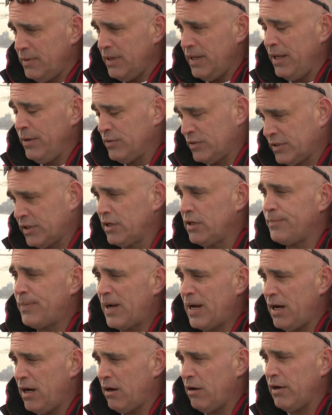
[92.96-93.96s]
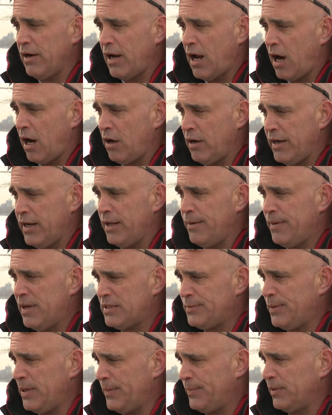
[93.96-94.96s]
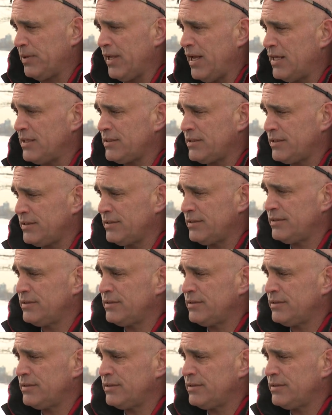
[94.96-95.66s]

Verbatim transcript: He was cleared by our, our EMS people, yes.